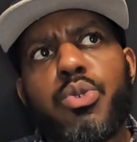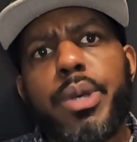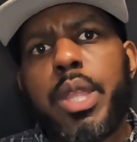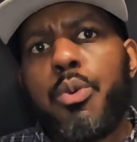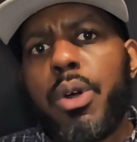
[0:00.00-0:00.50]

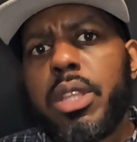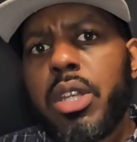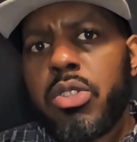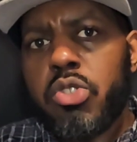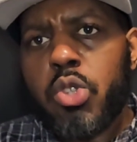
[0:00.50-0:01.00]
21
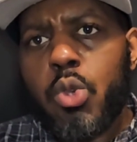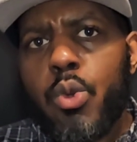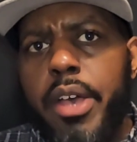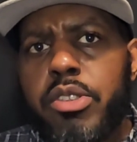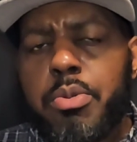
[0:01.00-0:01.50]
and
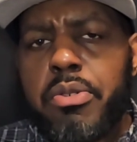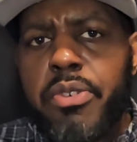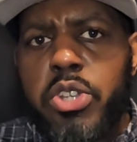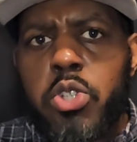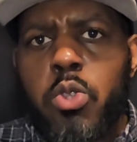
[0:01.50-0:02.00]
2 as a
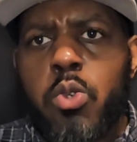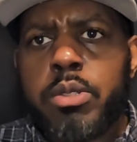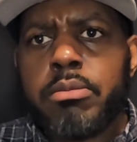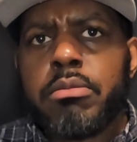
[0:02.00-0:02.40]
professional,